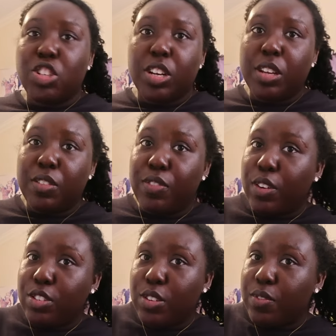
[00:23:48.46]
gonna
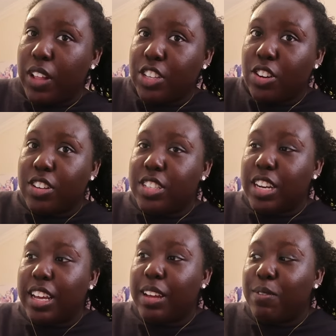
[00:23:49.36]
focus on flashcards
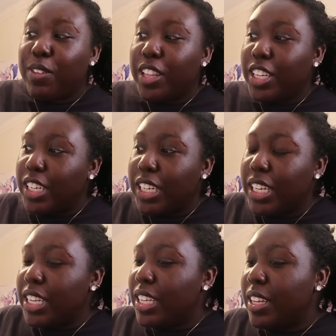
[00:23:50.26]
tonight. I'm feeling
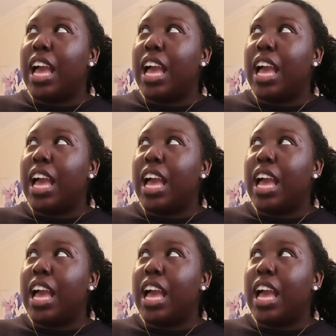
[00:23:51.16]
good.